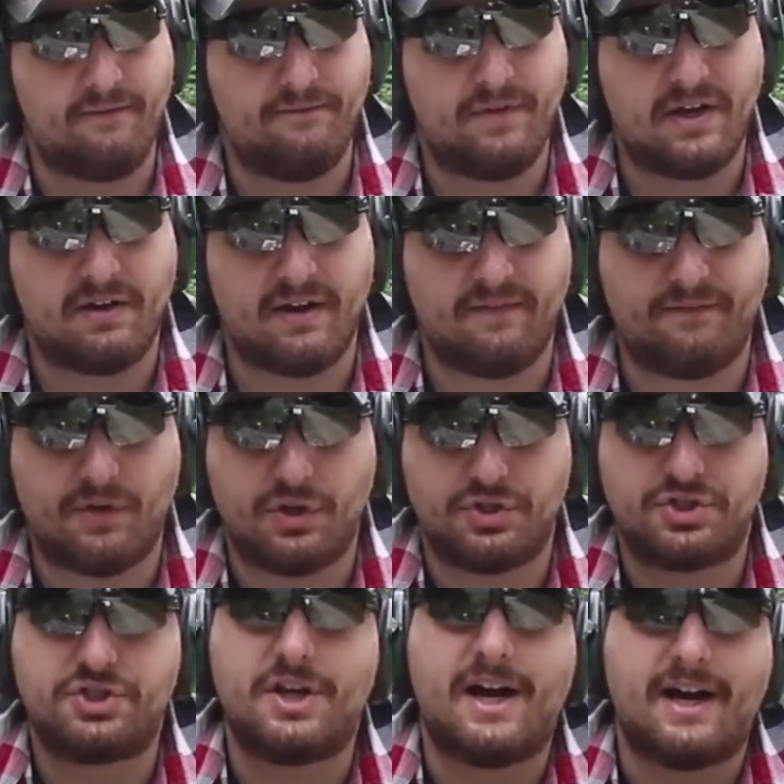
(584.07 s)
very first
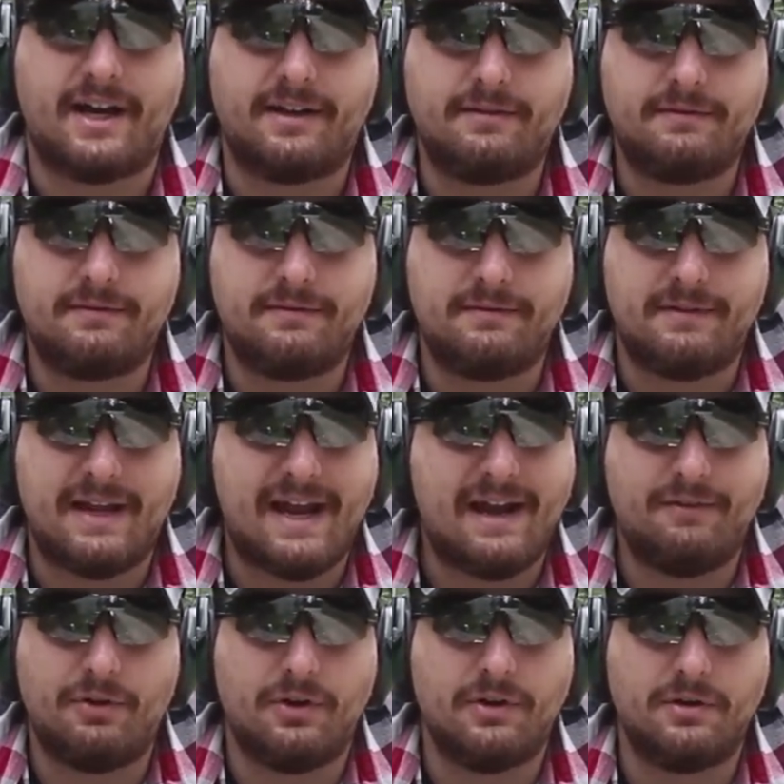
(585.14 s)
shot
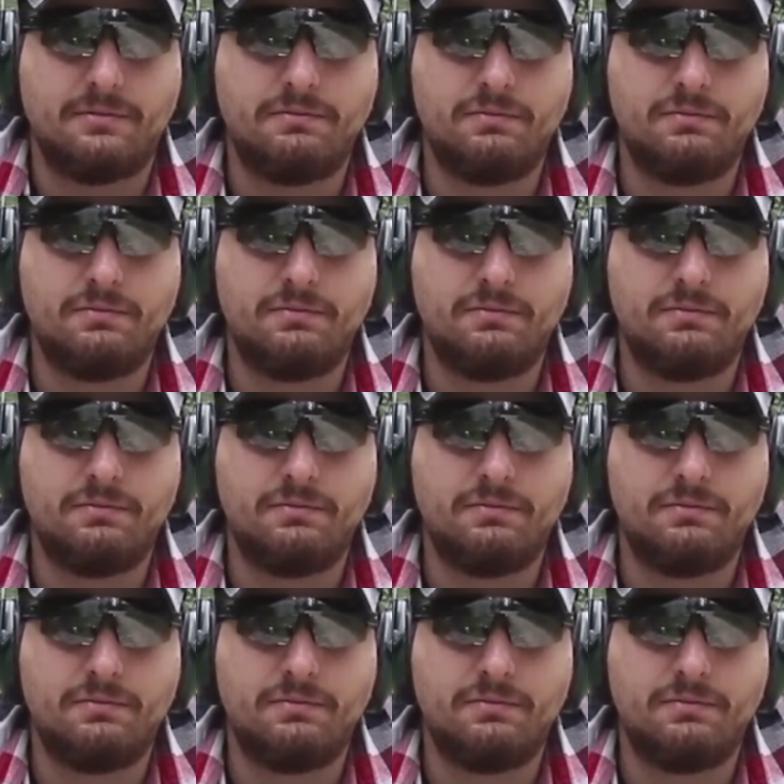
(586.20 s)
ever